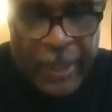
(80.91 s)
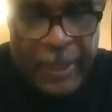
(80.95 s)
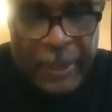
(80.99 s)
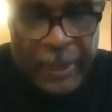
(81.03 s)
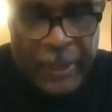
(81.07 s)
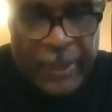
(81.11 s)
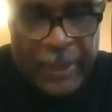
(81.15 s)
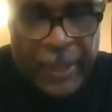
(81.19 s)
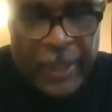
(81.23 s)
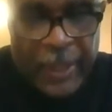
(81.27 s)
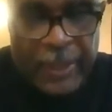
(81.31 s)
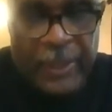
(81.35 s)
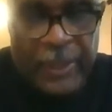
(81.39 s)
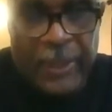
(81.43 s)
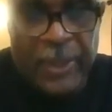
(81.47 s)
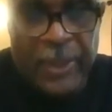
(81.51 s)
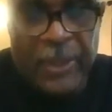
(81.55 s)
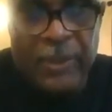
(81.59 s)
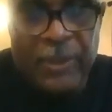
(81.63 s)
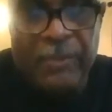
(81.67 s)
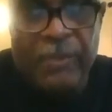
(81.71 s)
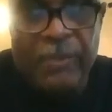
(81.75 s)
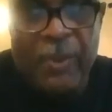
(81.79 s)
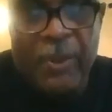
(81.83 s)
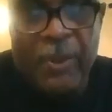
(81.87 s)
states in
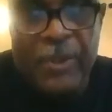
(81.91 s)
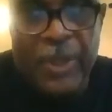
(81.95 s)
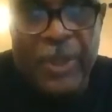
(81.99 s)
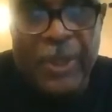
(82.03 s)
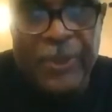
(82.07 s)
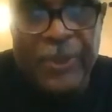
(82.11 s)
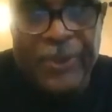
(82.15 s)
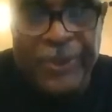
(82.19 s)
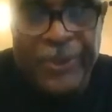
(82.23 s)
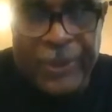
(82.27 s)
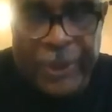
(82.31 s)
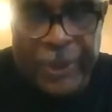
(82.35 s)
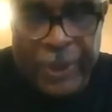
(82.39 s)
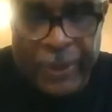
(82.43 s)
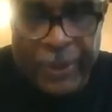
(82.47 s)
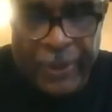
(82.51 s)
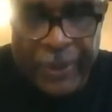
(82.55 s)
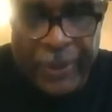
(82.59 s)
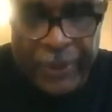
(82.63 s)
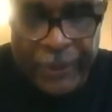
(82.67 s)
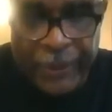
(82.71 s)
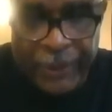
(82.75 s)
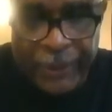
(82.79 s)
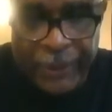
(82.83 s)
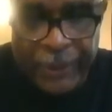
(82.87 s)
his book
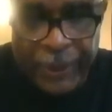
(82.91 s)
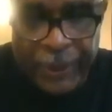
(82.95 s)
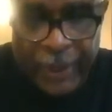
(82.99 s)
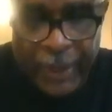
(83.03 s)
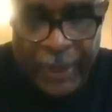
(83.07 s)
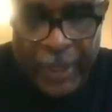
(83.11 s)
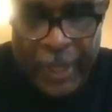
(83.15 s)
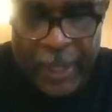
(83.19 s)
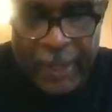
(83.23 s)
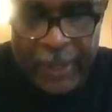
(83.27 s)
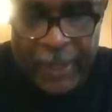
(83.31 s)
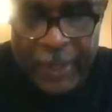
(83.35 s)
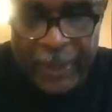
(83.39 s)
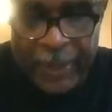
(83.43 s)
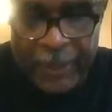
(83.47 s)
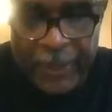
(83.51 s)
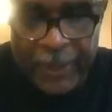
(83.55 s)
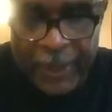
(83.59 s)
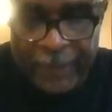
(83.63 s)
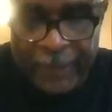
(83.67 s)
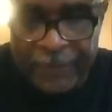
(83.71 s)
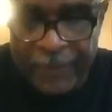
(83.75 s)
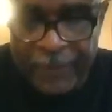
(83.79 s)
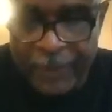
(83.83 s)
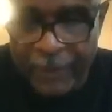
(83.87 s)
Osiris and the
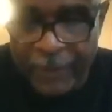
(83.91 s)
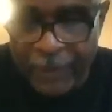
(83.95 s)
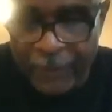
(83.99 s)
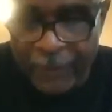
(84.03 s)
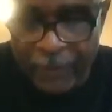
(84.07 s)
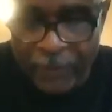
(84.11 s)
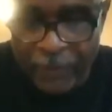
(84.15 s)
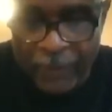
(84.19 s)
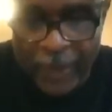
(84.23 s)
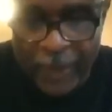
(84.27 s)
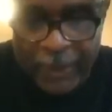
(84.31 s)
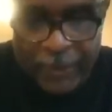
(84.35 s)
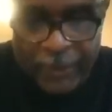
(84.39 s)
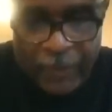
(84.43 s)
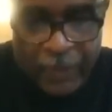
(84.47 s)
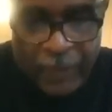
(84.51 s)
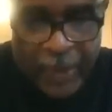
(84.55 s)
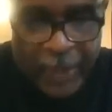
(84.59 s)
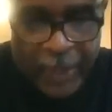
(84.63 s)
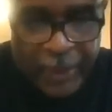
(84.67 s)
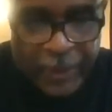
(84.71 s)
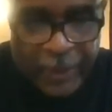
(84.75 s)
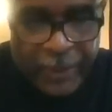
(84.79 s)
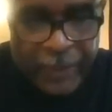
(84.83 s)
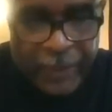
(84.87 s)
Egyptian
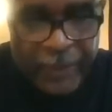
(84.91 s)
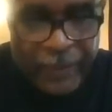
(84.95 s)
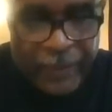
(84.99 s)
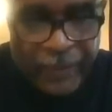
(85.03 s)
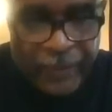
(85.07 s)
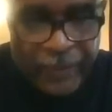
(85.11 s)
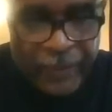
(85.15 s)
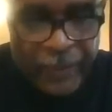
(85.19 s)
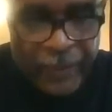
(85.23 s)
Resurrection,